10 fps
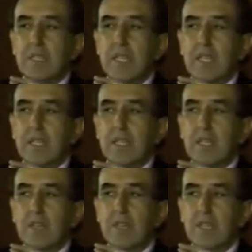
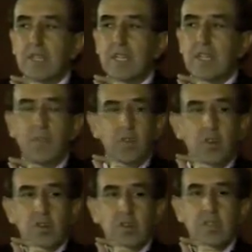
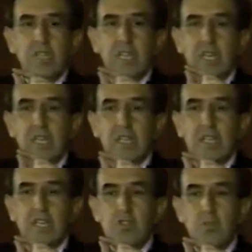Therefore,
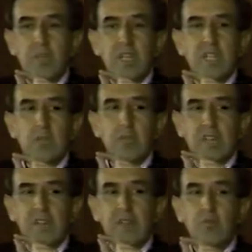the new building would
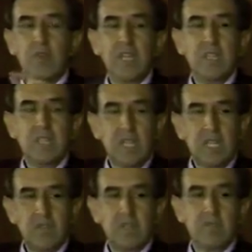have had to
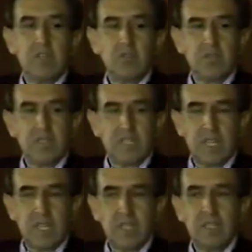cantilever around this
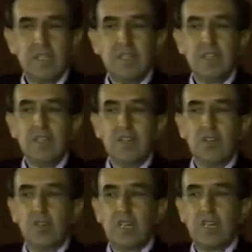facade
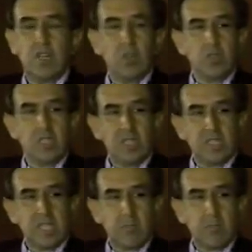or enclose it in